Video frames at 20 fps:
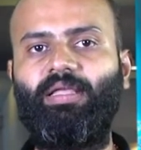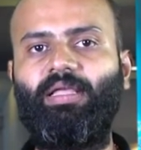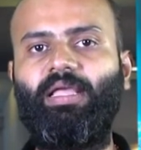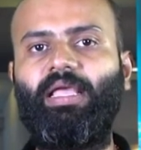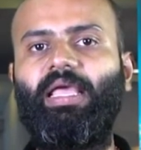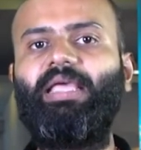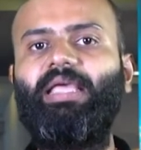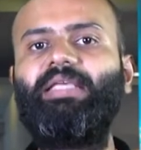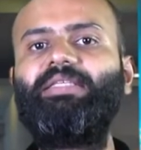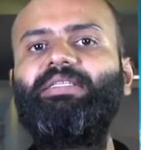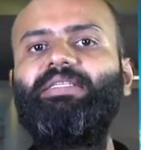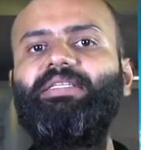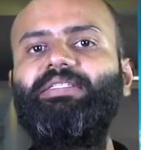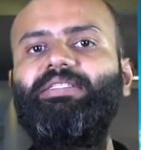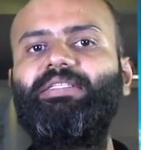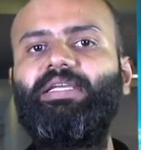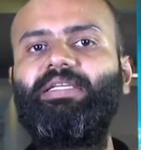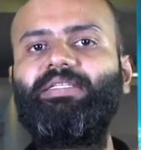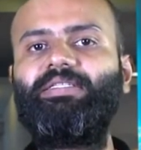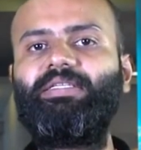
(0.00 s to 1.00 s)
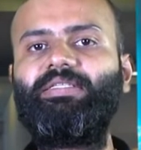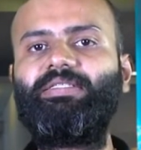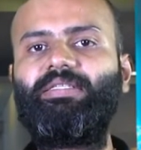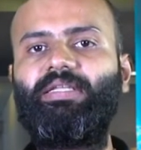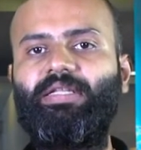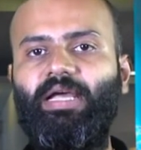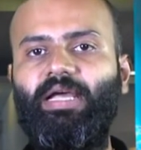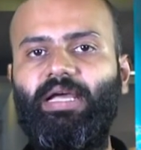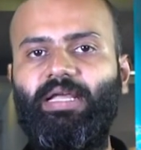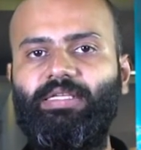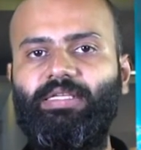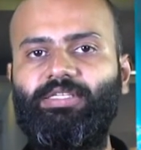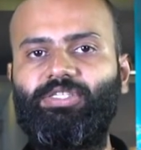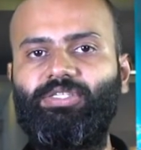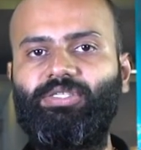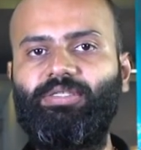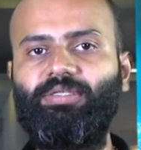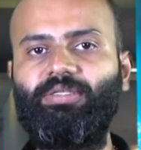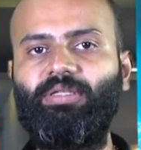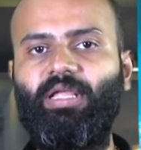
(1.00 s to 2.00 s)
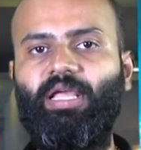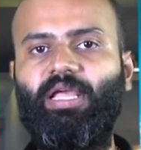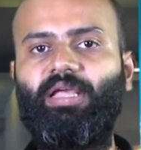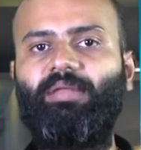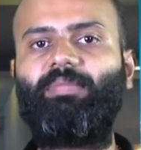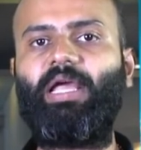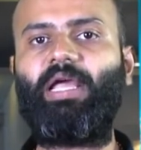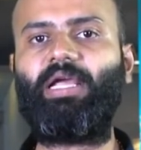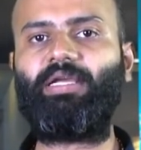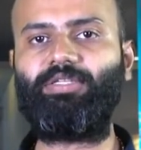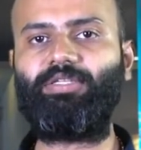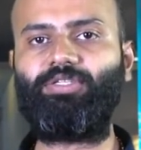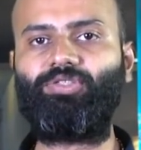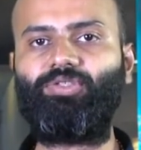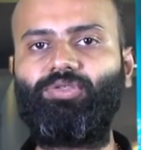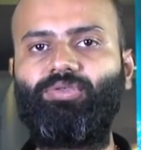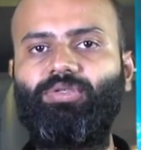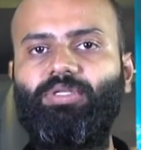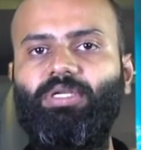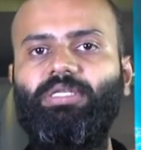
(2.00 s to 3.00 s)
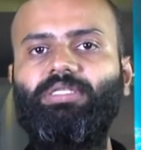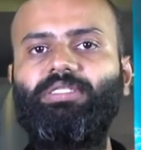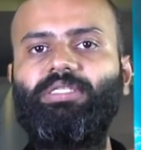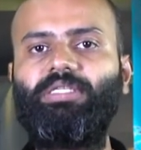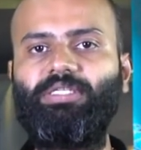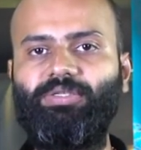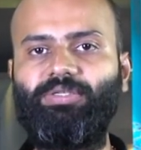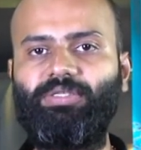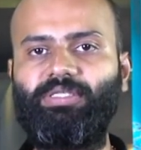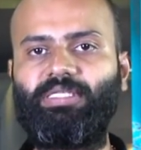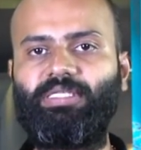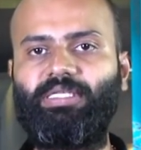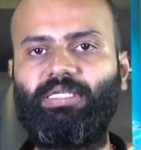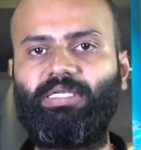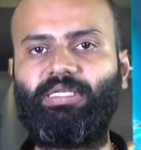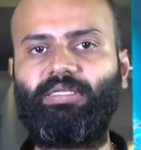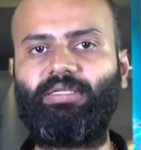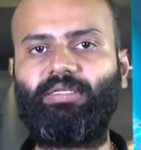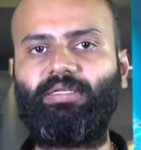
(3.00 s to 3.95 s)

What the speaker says: AC changes the direction and magnitude continuously.